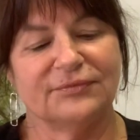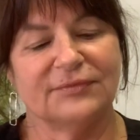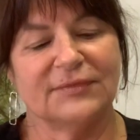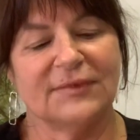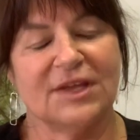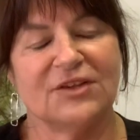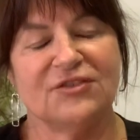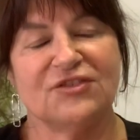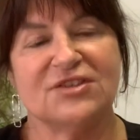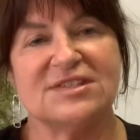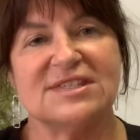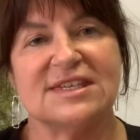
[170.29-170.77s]

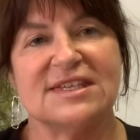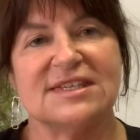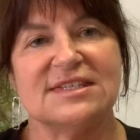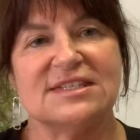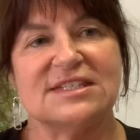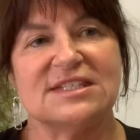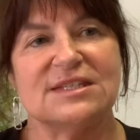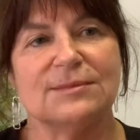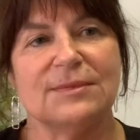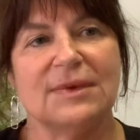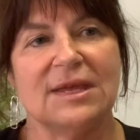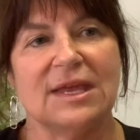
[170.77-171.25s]
And she says
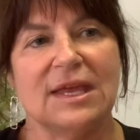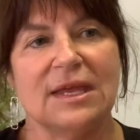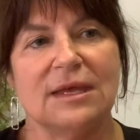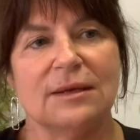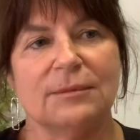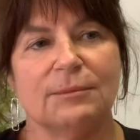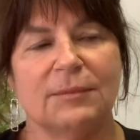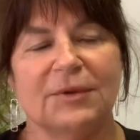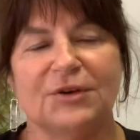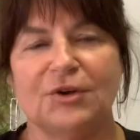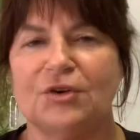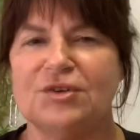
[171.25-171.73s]
to me,
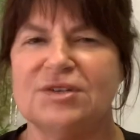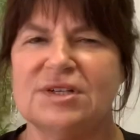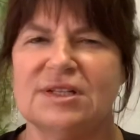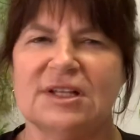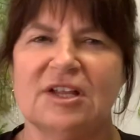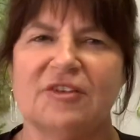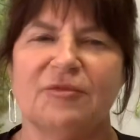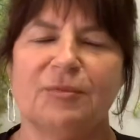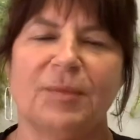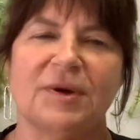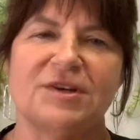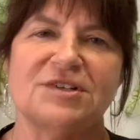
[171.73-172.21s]
my daughter
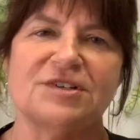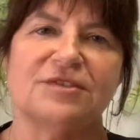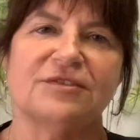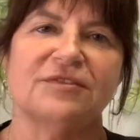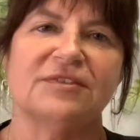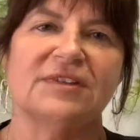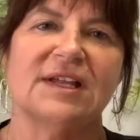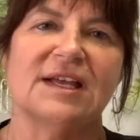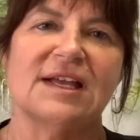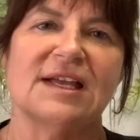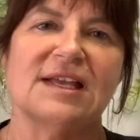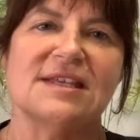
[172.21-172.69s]
loved
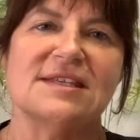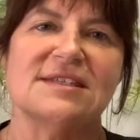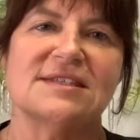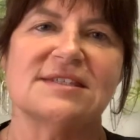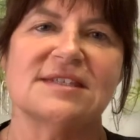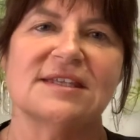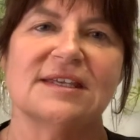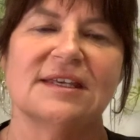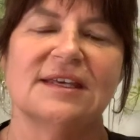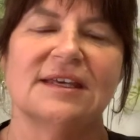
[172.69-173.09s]
butterflies.